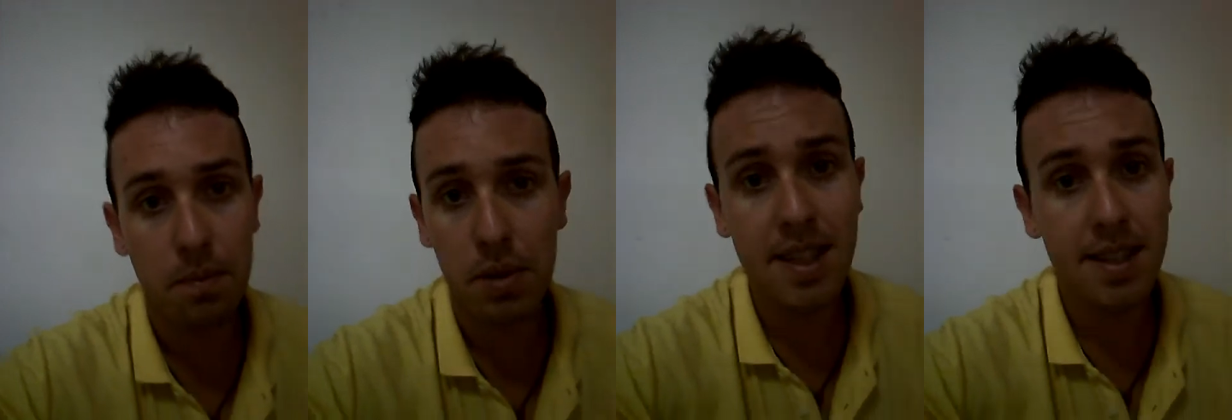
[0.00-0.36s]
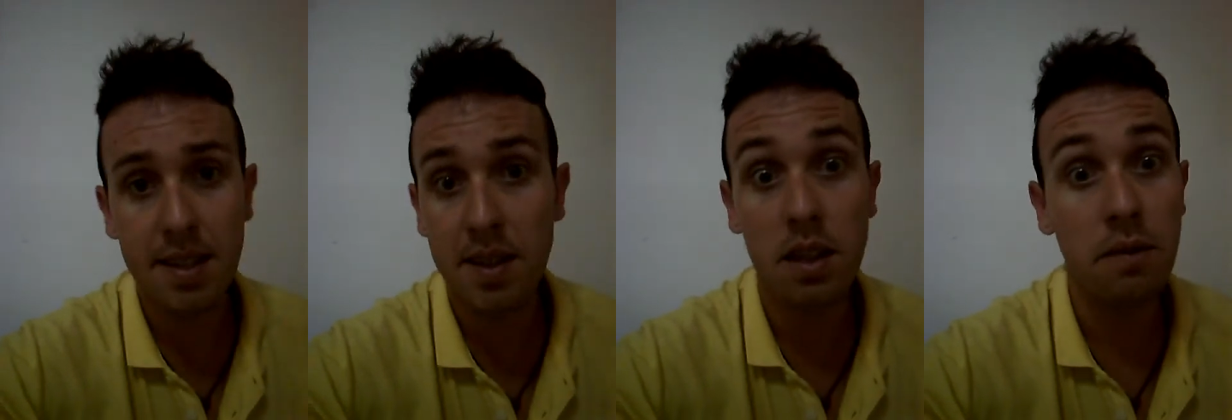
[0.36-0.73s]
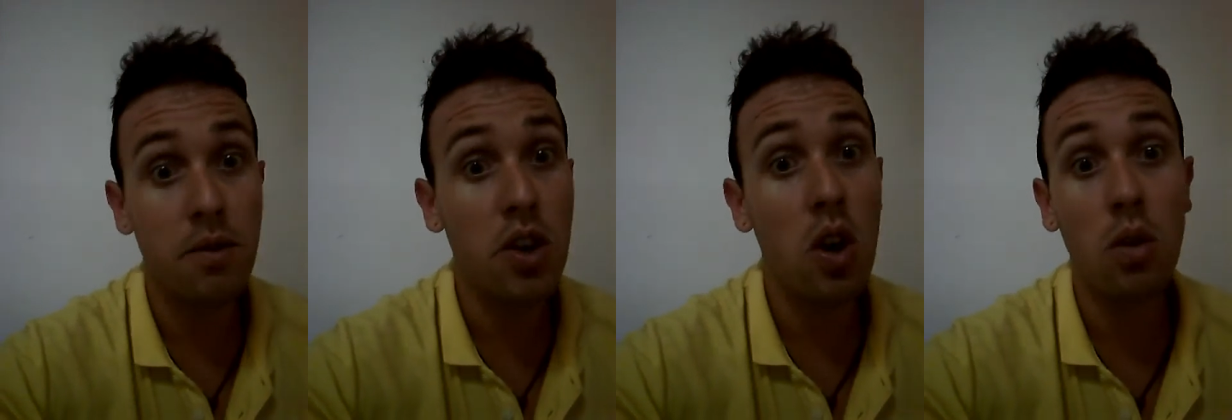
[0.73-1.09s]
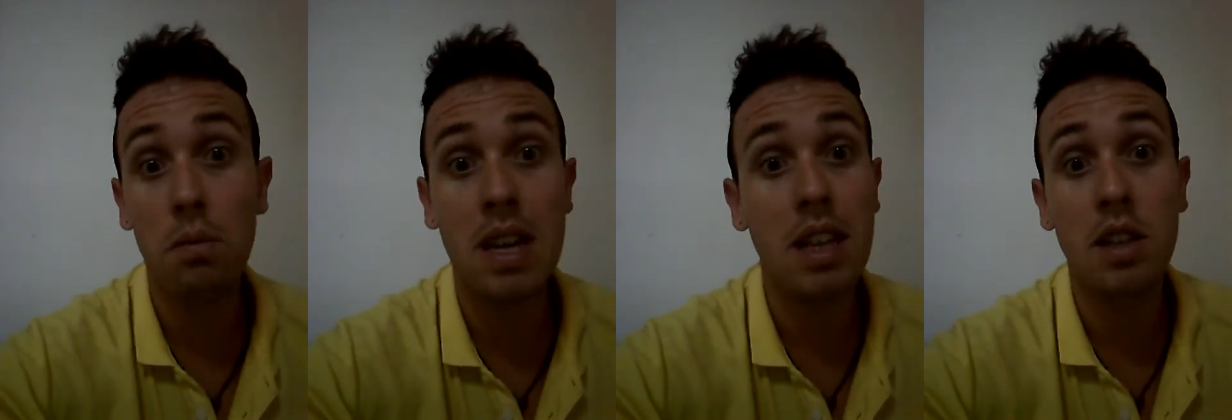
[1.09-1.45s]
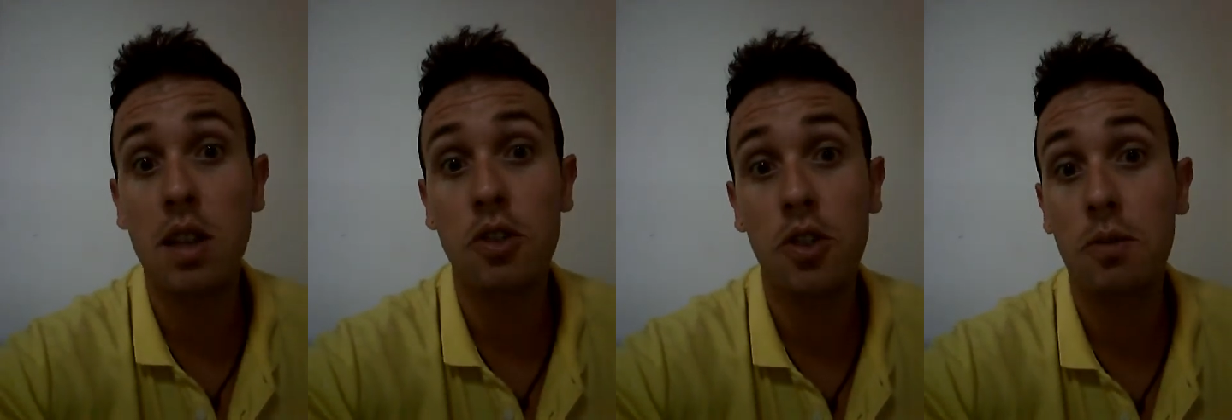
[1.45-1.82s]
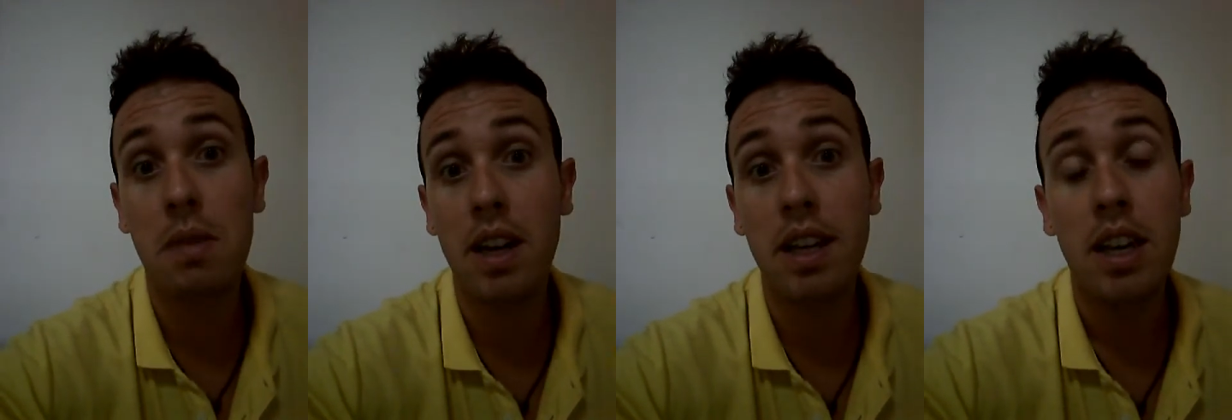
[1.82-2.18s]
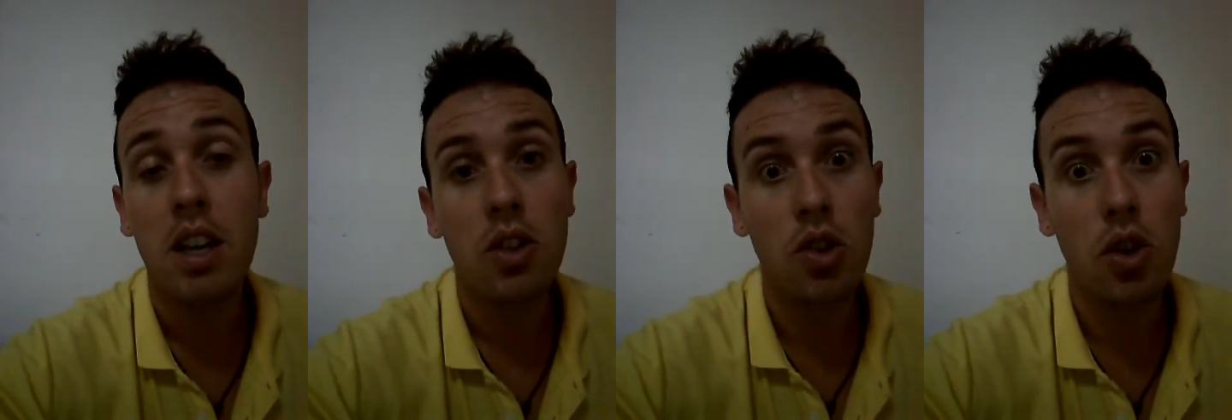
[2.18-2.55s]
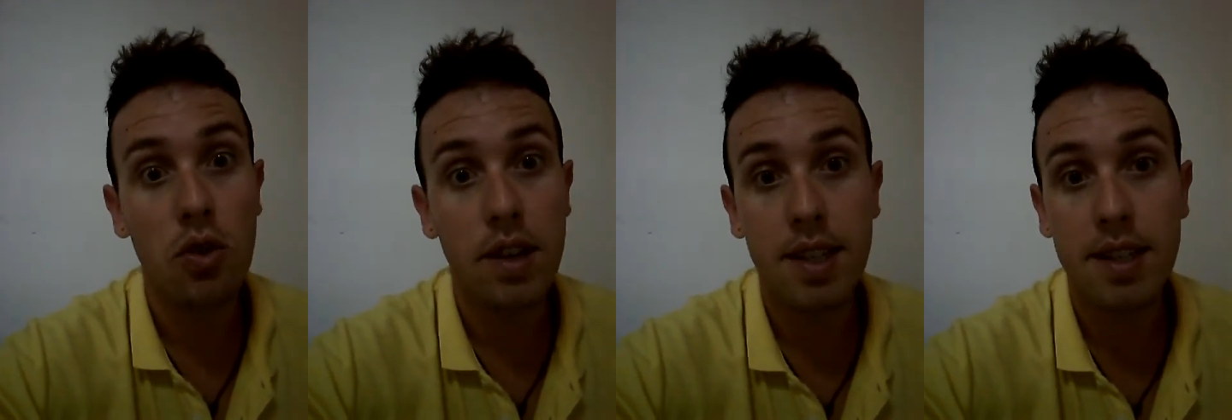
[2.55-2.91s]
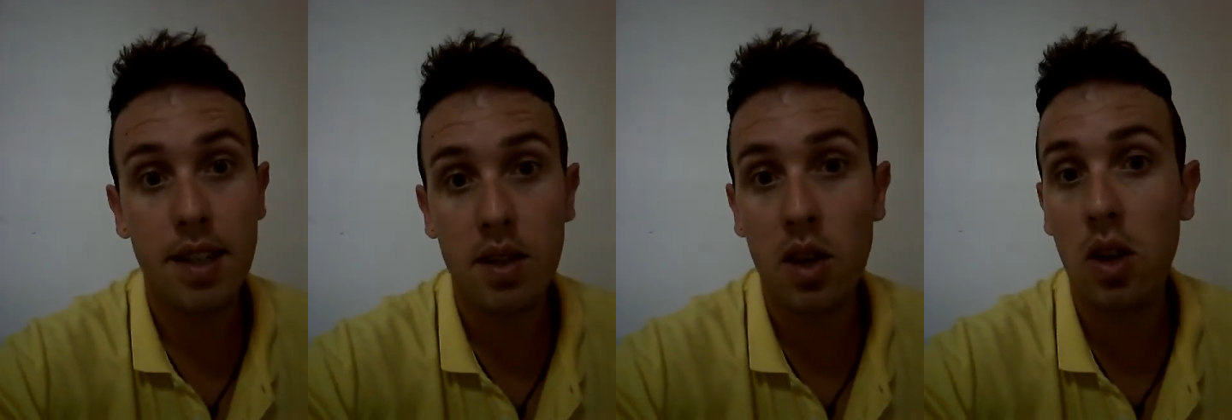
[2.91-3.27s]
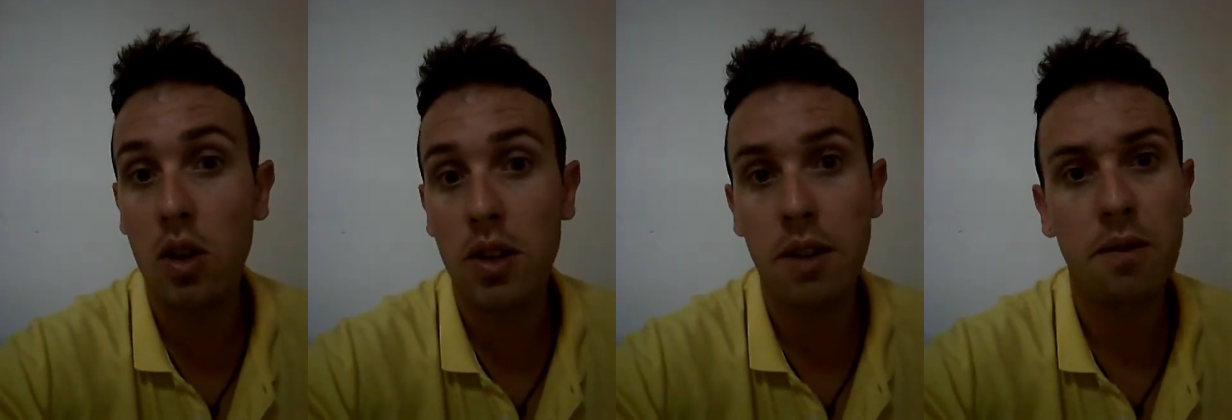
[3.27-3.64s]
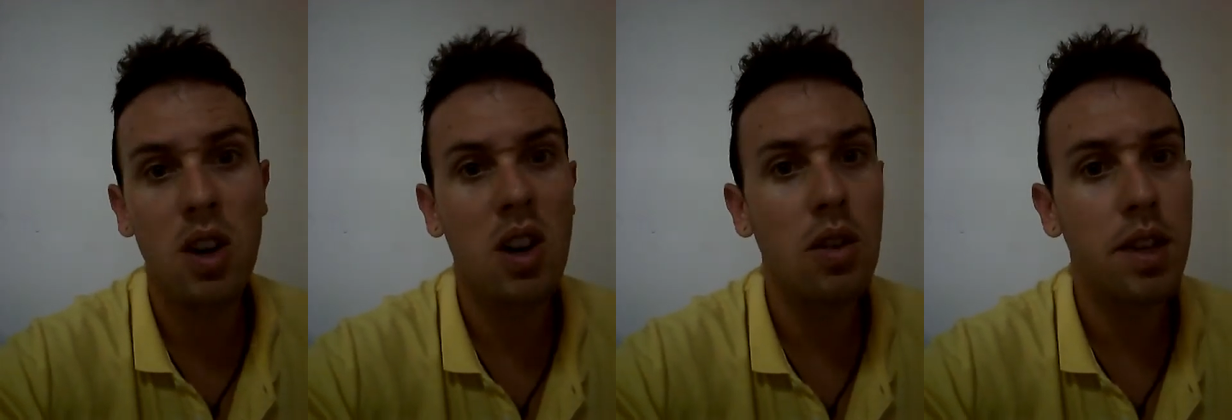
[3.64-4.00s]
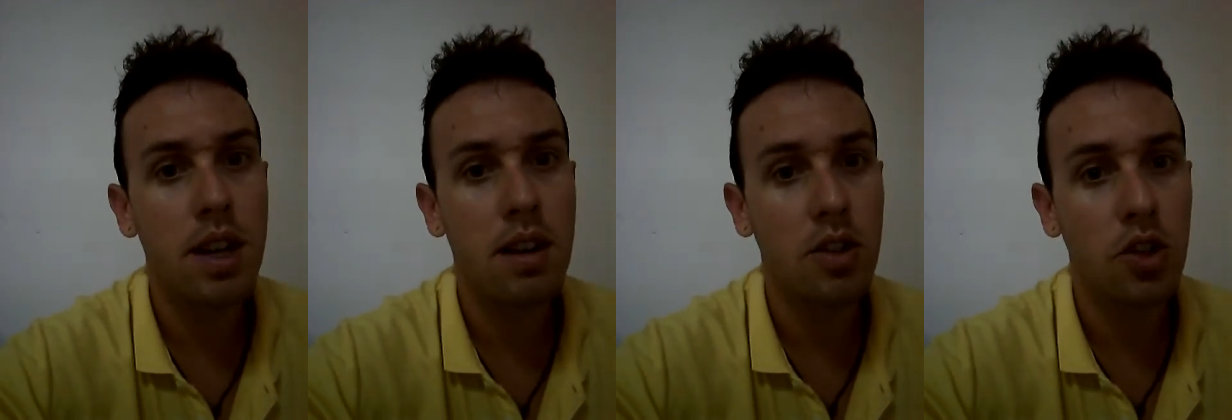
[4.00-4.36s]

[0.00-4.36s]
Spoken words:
Places that have not been touched by tourists at all. They've got their